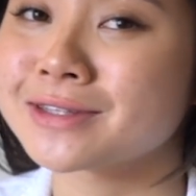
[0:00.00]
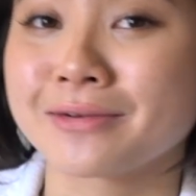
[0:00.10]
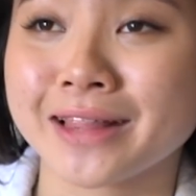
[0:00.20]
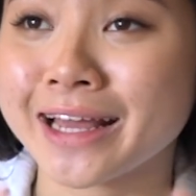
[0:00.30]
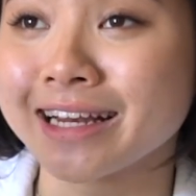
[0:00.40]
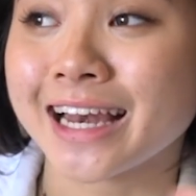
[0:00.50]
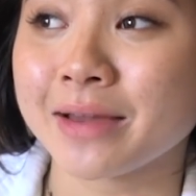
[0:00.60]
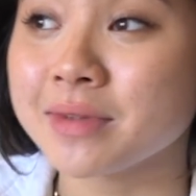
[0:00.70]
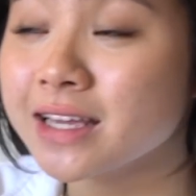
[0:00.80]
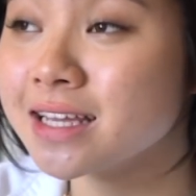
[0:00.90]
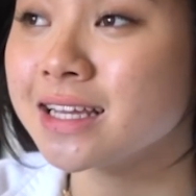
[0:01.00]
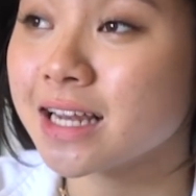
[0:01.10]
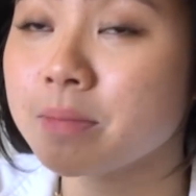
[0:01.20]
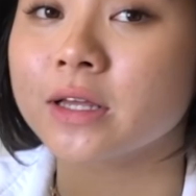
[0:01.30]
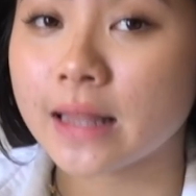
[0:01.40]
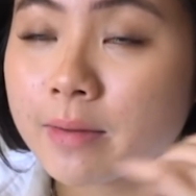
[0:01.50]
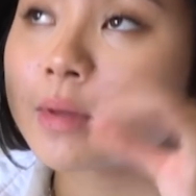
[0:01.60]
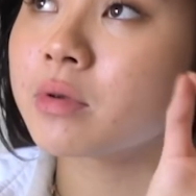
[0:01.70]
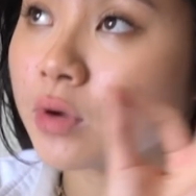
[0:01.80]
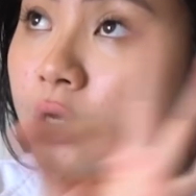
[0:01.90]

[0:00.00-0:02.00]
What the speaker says: So like, let me